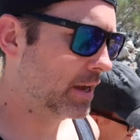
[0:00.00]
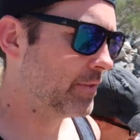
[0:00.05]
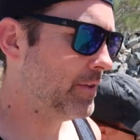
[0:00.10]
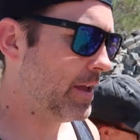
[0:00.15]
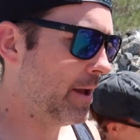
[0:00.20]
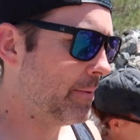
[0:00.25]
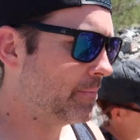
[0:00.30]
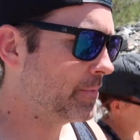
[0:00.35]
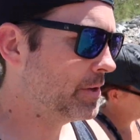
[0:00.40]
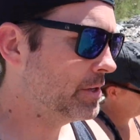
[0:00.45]
off,
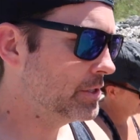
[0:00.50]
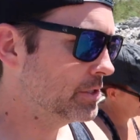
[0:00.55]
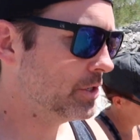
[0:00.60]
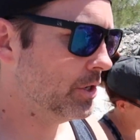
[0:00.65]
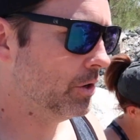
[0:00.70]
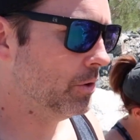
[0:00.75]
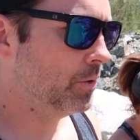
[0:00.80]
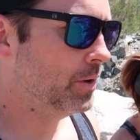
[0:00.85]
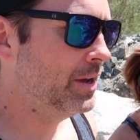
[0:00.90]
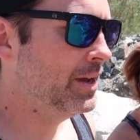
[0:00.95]
yeah.
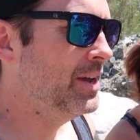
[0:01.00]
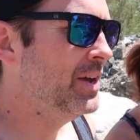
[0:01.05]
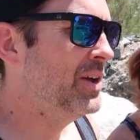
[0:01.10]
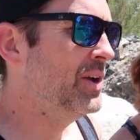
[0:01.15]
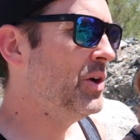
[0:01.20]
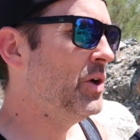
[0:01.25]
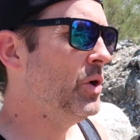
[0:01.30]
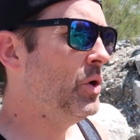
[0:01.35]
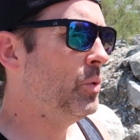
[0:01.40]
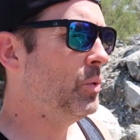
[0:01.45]
So
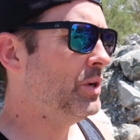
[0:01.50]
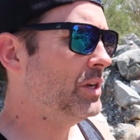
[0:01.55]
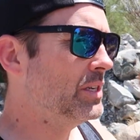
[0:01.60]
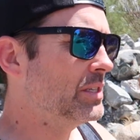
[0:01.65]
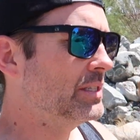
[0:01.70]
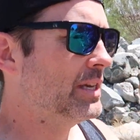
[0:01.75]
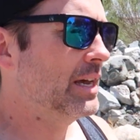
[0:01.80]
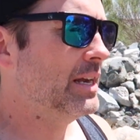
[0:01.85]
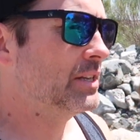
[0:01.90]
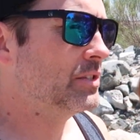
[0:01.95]
we
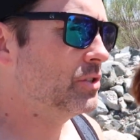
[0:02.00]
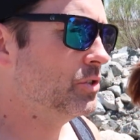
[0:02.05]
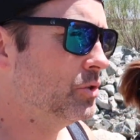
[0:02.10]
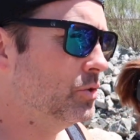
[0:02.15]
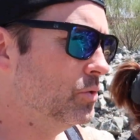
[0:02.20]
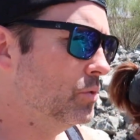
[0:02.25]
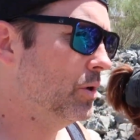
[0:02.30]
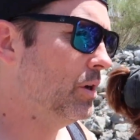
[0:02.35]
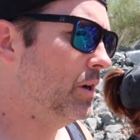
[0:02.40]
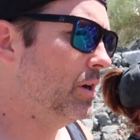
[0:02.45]
decided
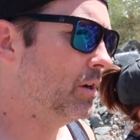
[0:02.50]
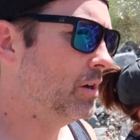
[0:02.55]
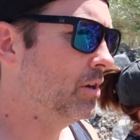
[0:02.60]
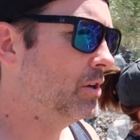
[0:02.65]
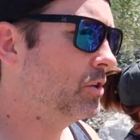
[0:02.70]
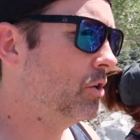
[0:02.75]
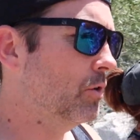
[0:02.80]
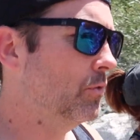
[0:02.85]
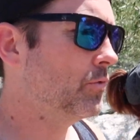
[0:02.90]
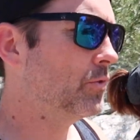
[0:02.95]
to uh,
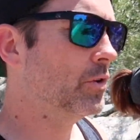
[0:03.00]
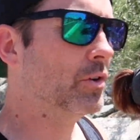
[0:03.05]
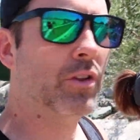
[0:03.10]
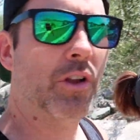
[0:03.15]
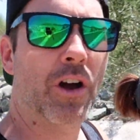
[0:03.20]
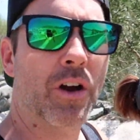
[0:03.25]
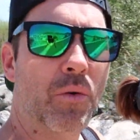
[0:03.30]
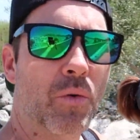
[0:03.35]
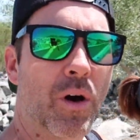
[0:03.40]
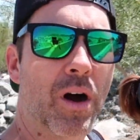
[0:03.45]
go for a long